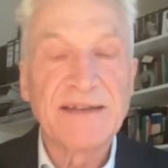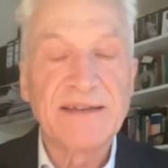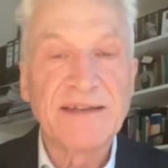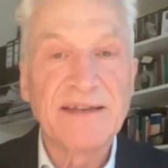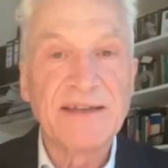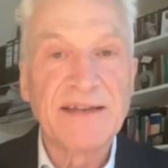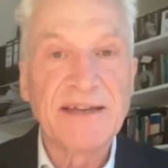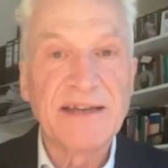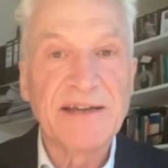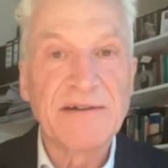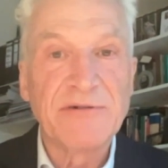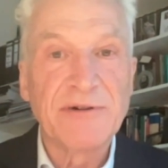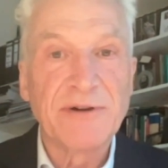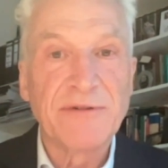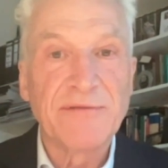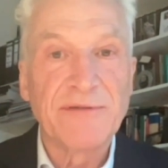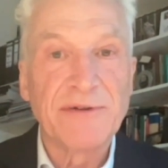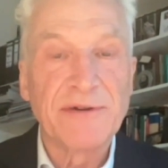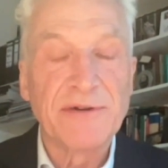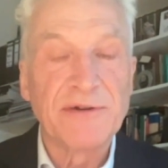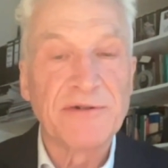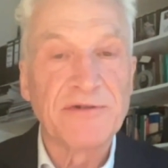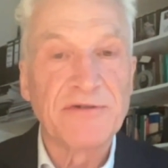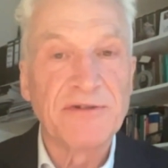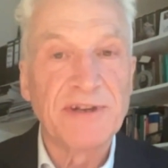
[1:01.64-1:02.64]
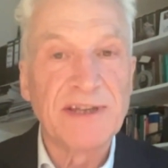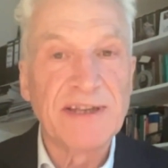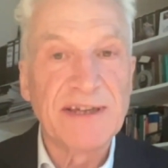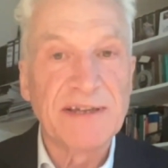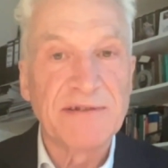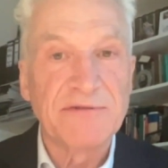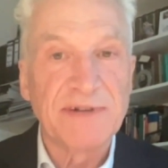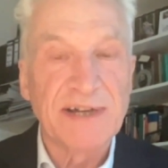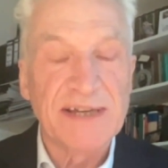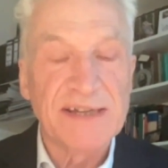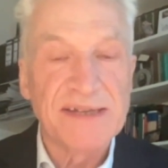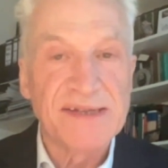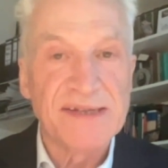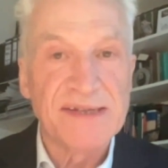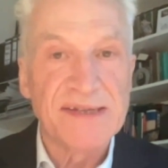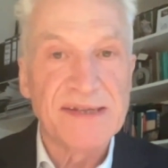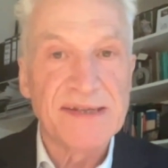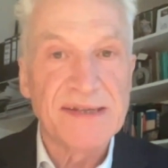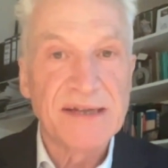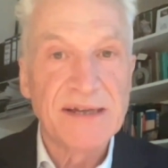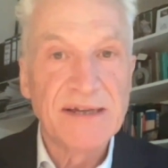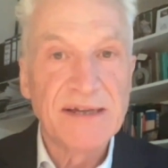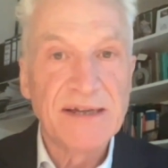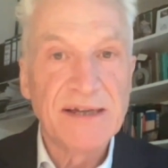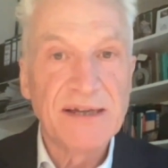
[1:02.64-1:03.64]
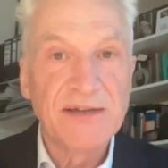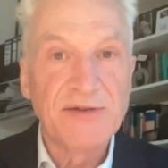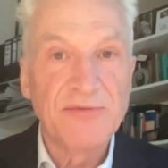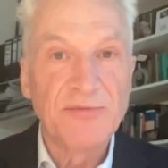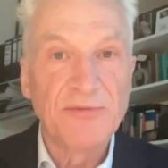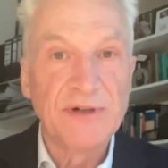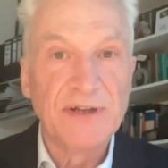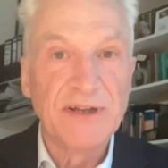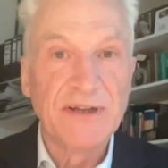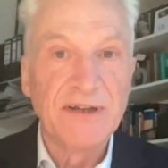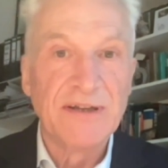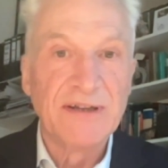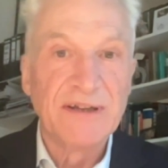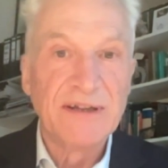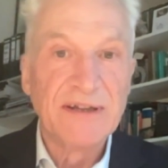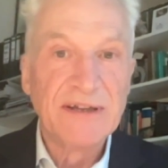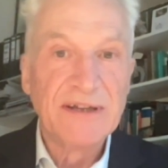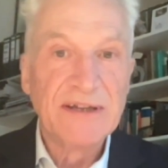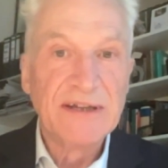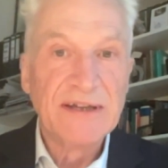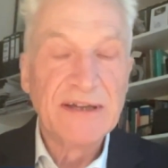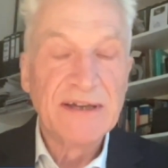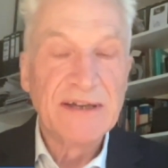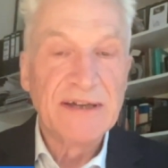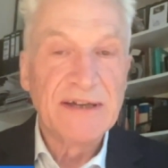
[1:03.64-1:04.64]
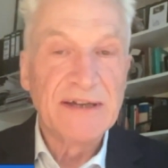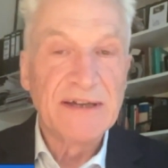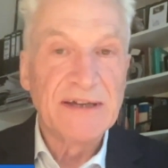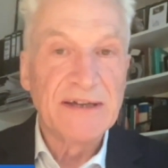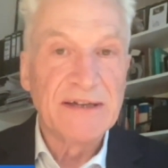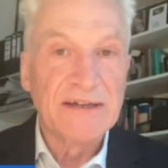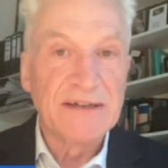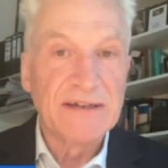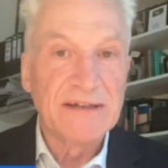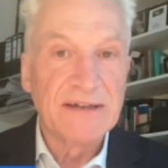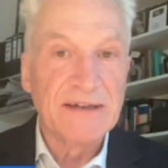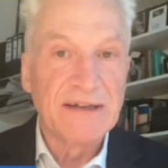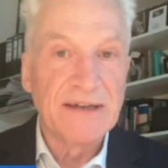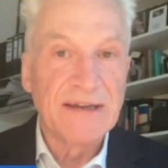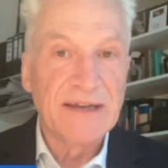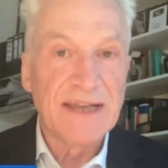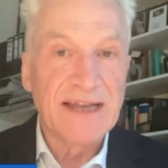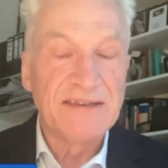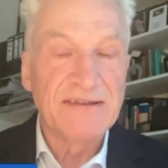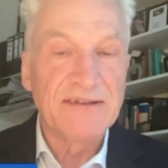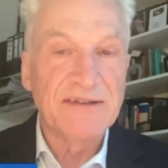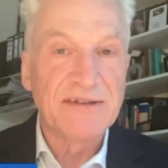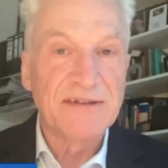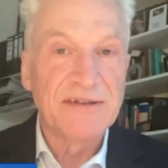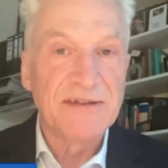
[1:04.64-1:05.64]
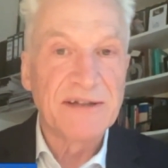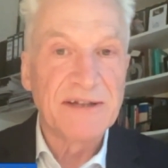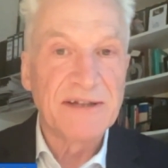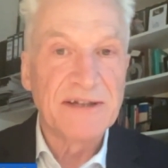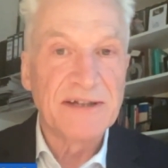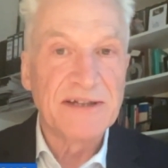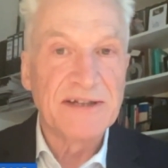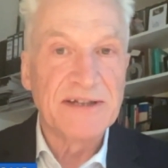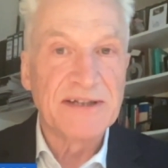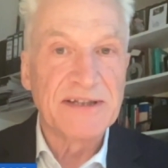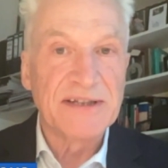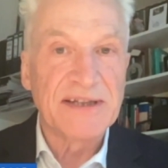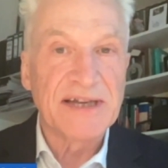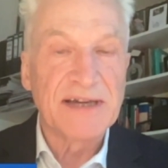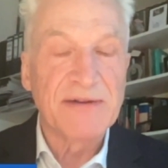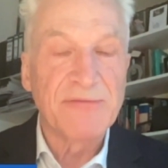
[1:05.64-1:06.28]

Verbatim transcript: taking care of the Ukrainian crisis, it will uh, let uh,